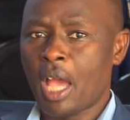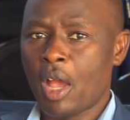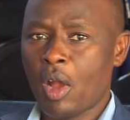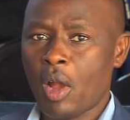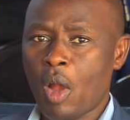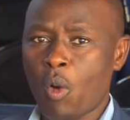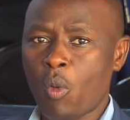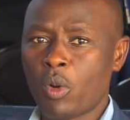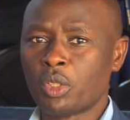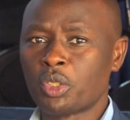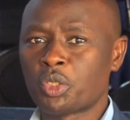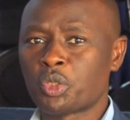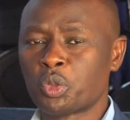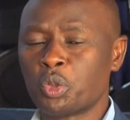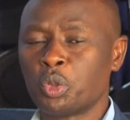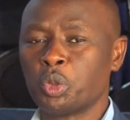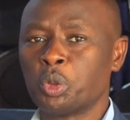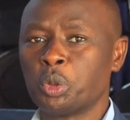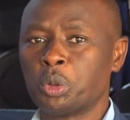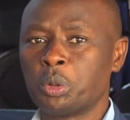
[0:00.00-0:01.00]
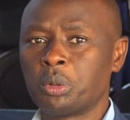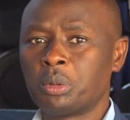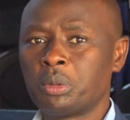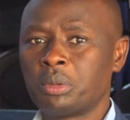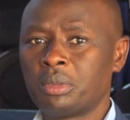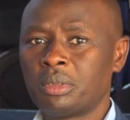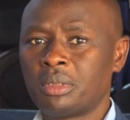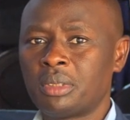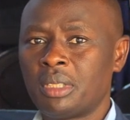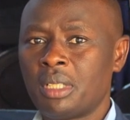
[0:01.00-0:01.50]
I want to
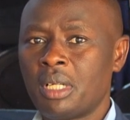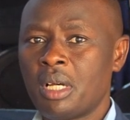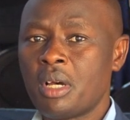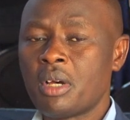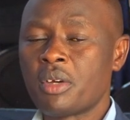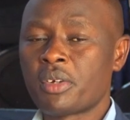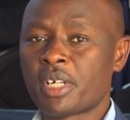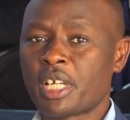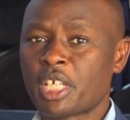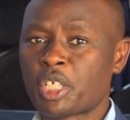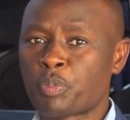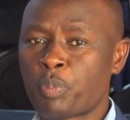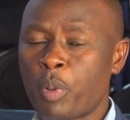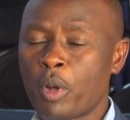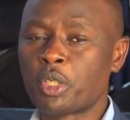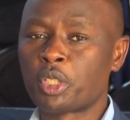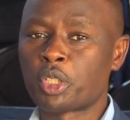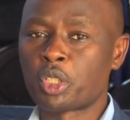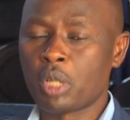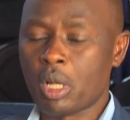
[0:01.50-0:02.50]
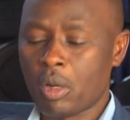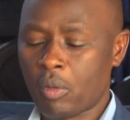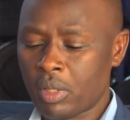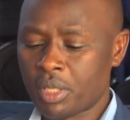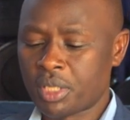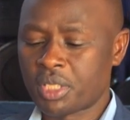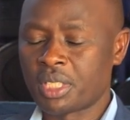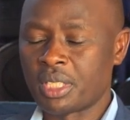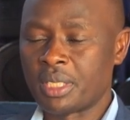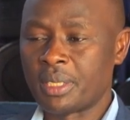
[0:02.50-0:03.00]
respond to your
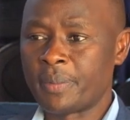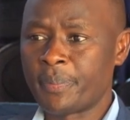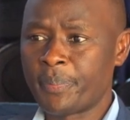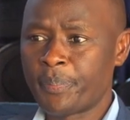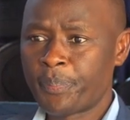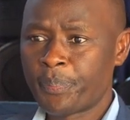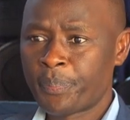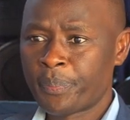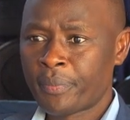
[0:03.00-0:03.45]
question